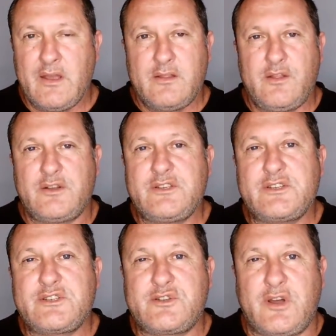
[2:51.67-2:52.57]
Not
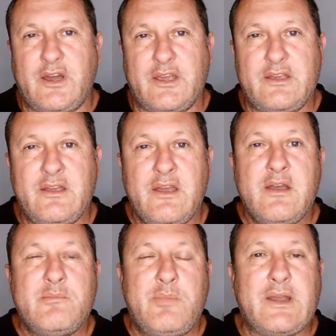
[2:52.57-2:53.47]
just try,
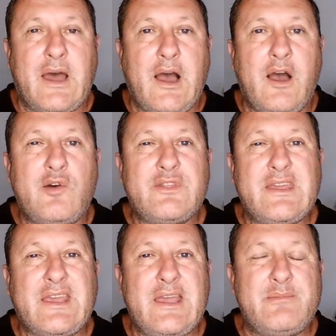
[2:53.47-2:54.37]
but how they
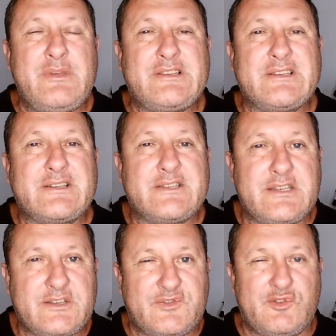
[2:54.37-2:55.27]
can be
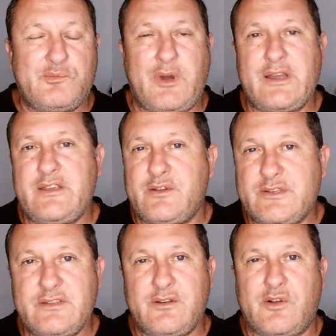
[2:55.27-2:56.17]
successful by
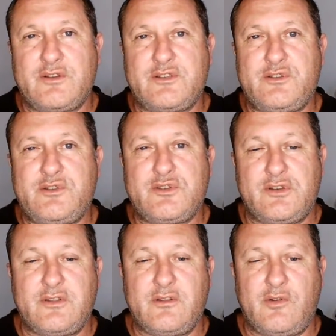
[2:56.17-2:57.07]
using the Constitution
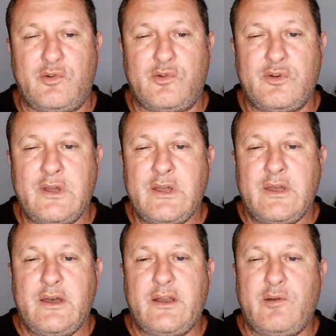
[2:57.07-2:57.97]
and the law.
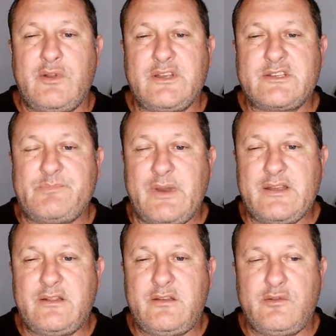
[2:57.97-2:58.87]
And I will
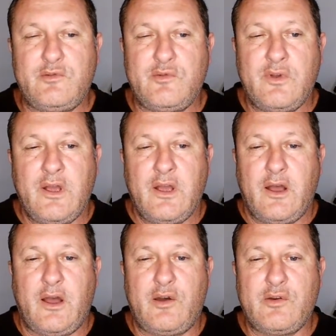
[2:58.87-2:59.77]
explain to you
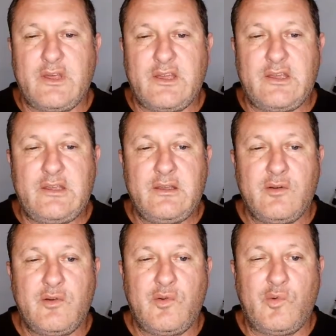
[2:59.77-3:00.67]
how they
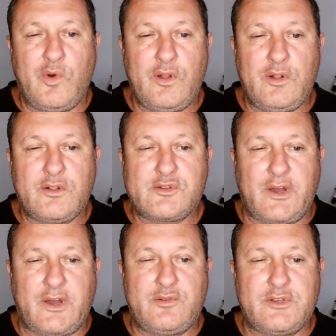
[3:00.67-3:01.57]
will try
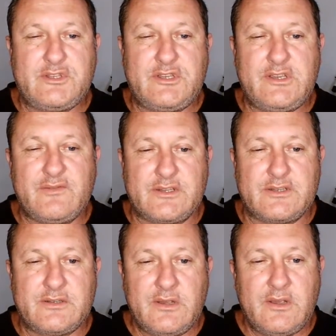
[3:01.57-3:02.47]
to achieve
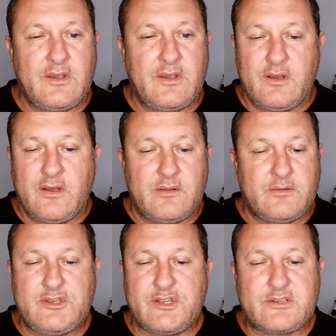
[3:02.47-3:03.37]
this
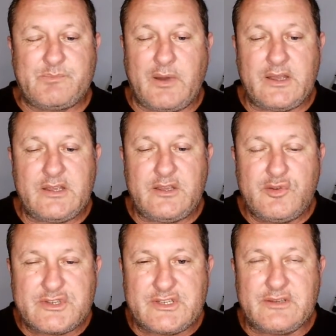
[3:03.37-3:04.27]
just by
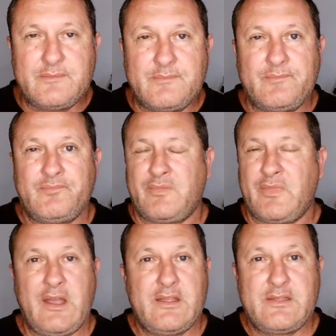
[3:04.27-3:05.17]
using
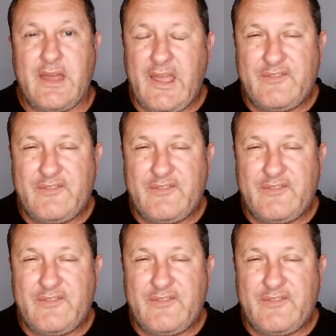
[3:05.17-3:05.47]
the